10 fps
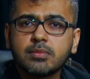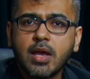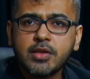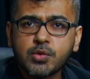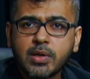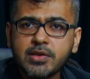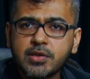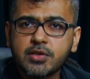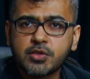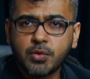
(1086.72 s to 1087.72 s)

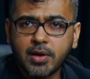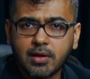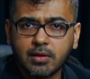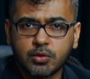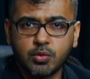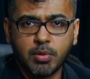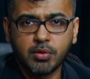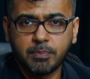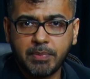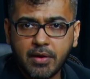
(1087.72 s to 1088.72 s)
Education is critical to
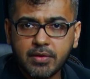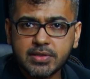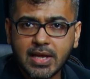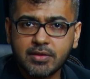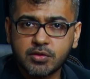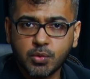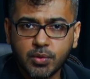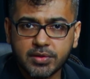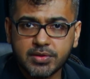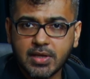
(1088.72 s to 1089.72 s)
both parents and
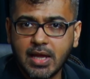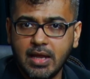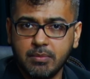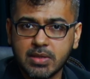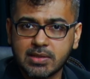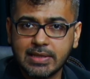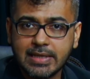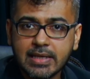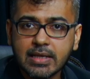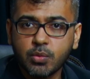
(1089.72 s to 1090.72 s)
students, and
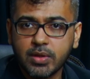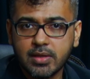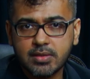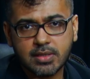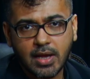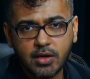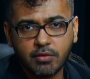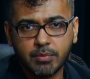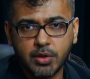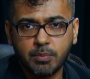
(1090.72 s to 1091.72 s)
misleading with this kind
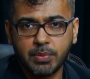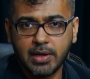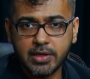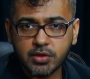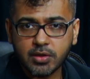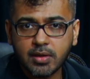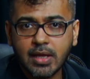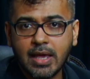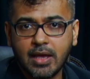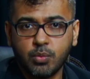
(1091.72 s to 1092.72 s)
of manipulation
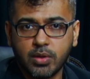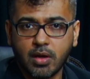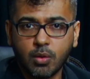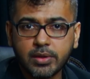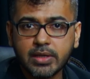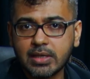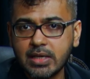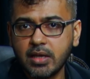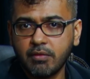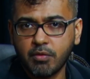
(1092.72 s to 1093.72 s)
and withholding key
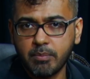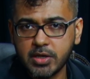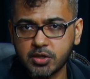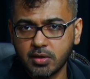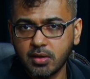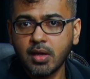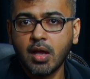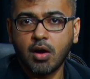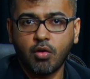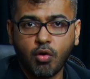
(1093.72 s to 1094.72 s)
information
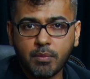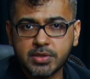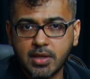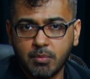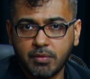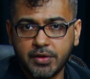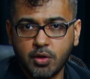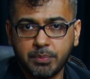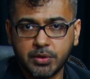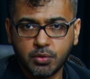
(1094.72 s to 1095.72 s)
robs them of the
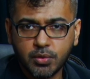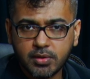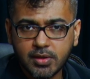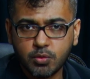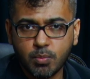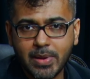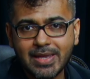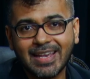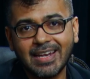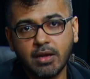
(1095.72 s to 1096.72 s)
opportunity to
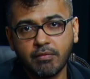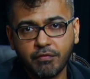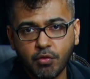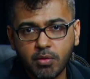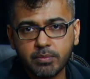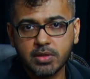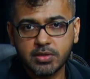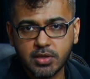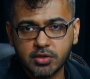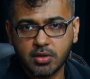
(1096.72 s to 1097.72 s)
make an informed
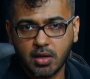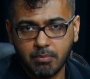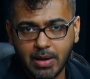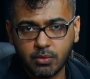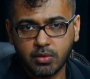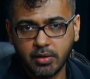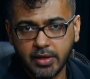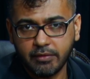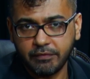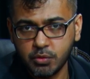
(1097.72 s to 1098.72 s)
decision about
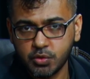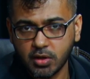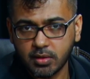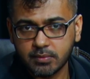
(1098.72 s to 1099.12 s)
their future.